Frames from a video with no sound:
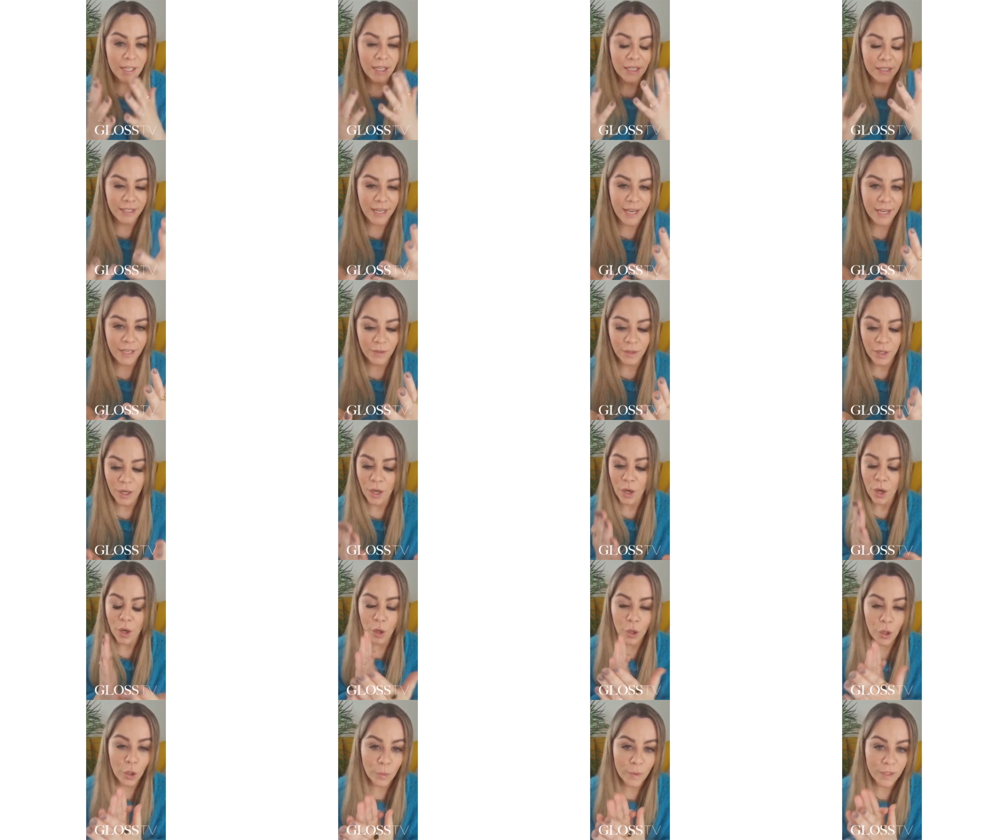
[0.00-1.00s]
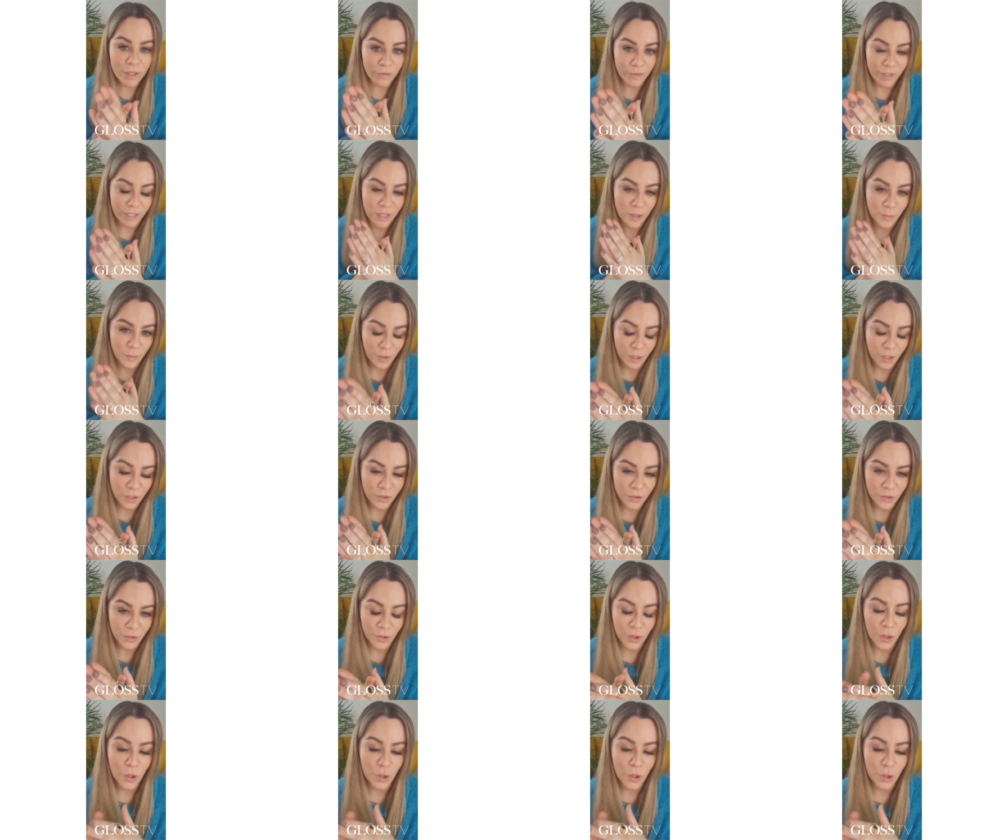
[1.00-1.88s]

Now, always read the bottle,